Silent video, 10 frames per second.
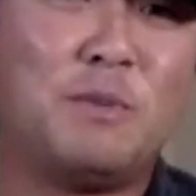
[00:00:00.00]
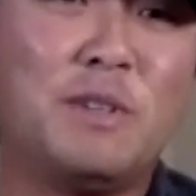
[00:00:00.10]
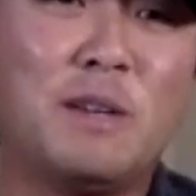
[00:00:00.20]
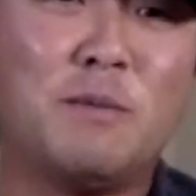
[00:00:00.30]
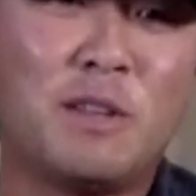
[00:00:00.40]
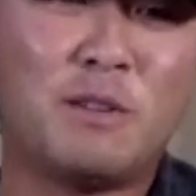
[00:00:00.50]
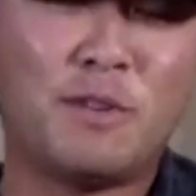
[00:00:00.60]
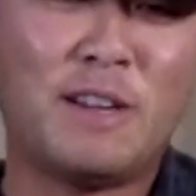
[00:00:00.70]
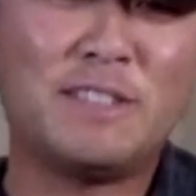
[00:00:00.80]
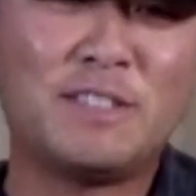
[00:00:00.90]
meet up with our
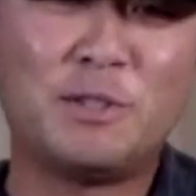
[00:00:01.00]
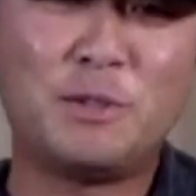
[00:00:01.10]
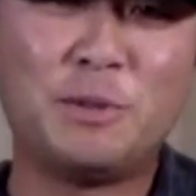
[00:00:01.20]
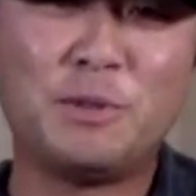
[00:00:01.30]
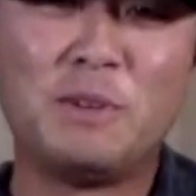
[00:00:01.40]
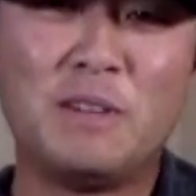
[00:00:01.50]
friends, to